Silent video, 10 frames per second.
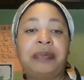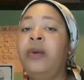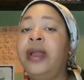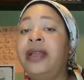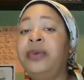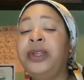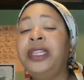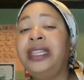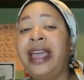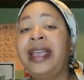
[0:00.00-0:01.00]
What I
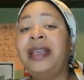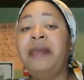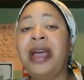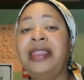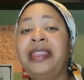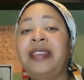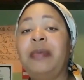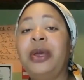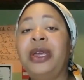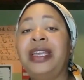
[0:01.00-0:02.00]
really like about this
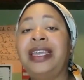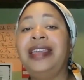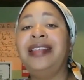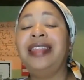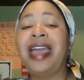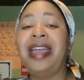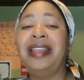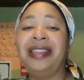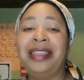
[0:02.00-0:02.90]
book is that